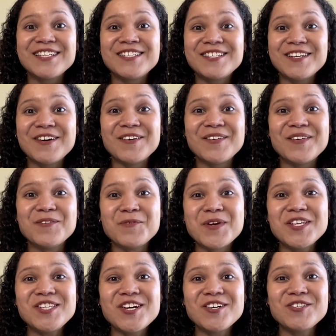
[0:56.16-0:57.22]
So
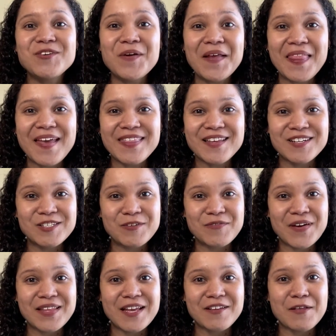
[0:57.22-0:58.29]
reach out to your lender to
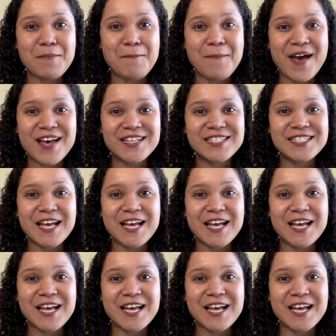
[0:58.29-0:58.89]
find out the best